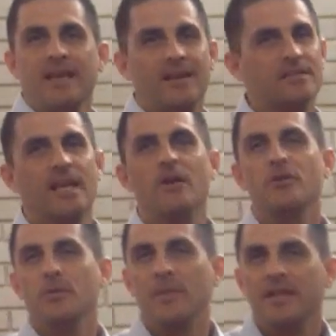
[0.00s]
And I'll tell
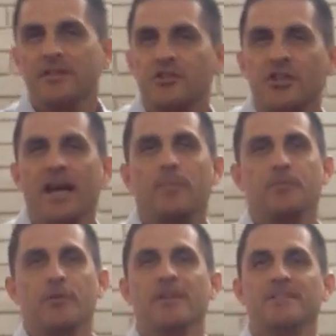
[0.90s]
you, this
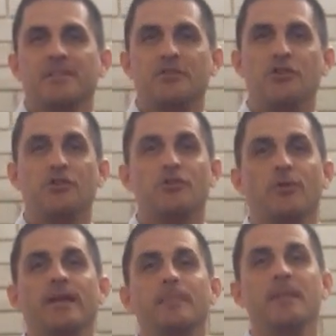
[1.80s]
chapter is
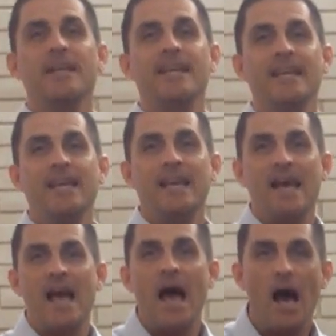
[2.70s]
extremely
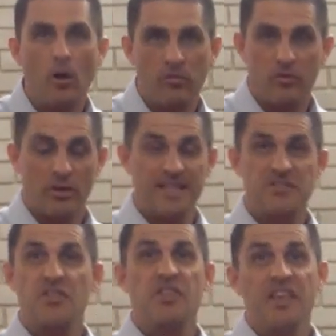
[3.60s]
helpful.
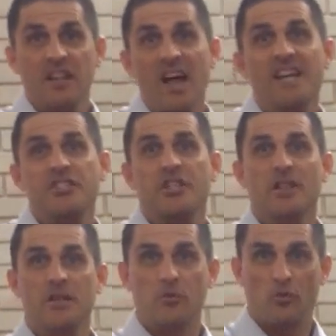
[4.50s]
It's
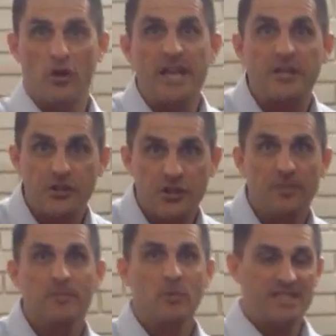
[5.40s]
theologically rich.
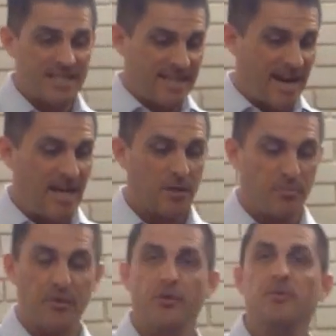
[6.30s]
We see God
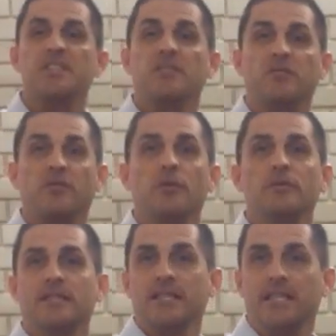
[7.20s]
producing
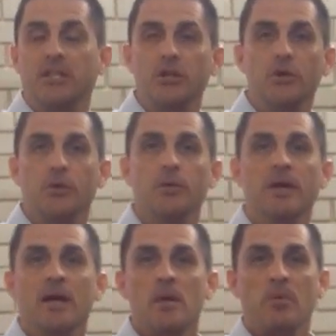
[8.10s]
fruit in you,
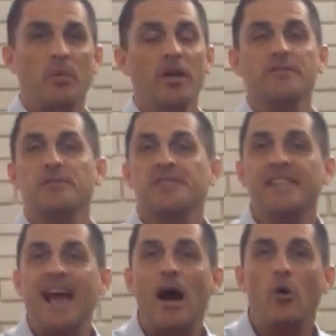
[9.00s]
but we also
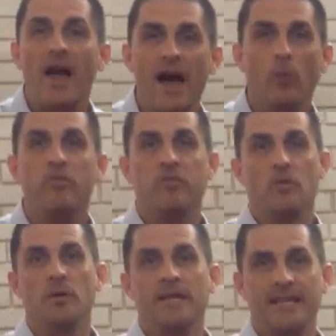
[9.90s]
see how
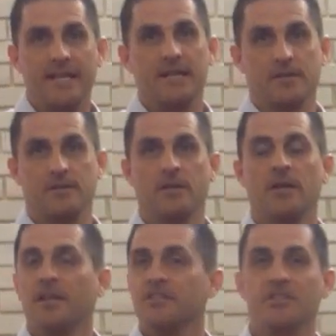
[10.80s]
helpful it is.
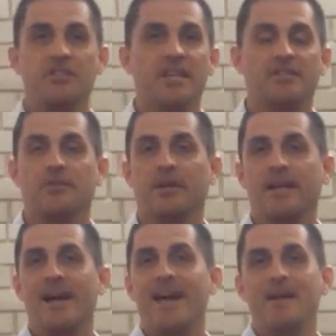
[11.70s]
Just
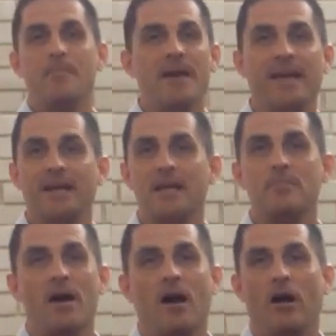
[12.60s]
yesterday, I had a man
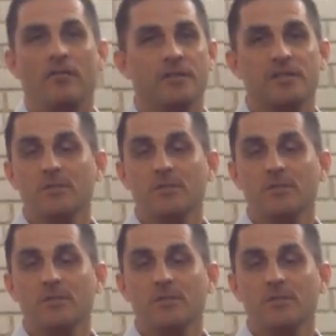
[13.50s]
in my office.